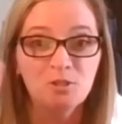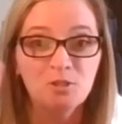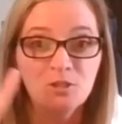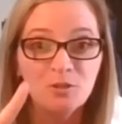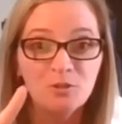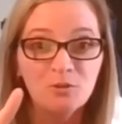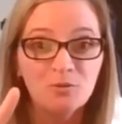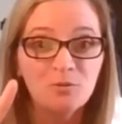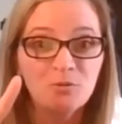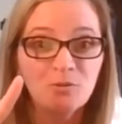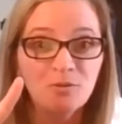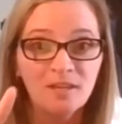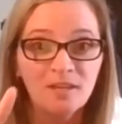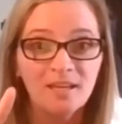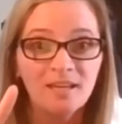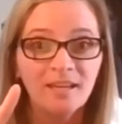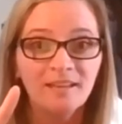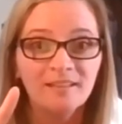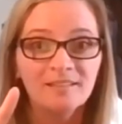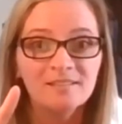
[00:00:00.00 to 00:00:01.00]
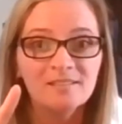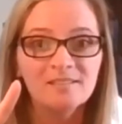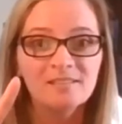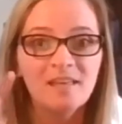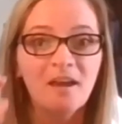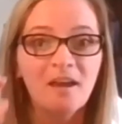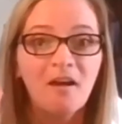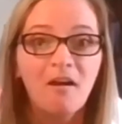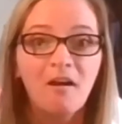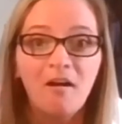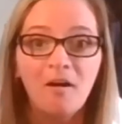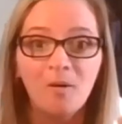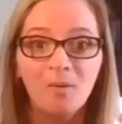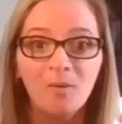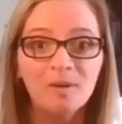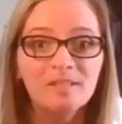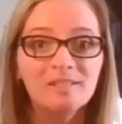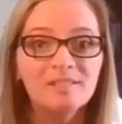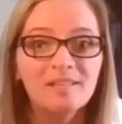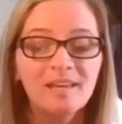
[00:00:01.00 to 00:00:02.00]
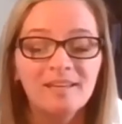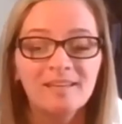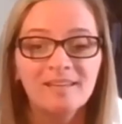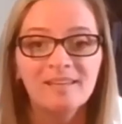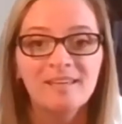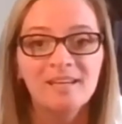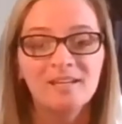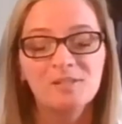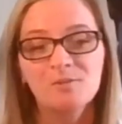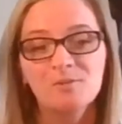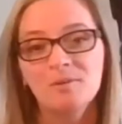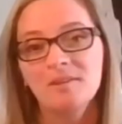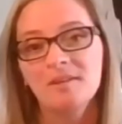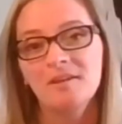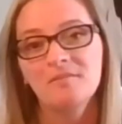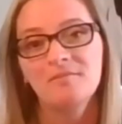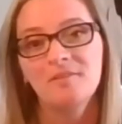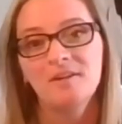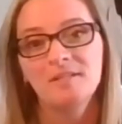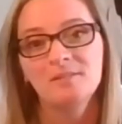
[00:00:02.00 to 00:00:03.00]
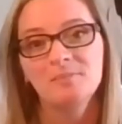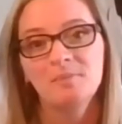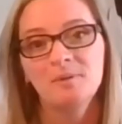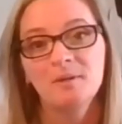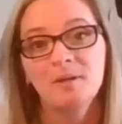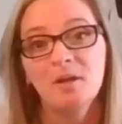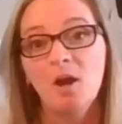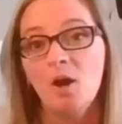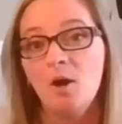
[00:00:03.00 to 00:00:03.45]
Two things that always get engaged with on Facebook,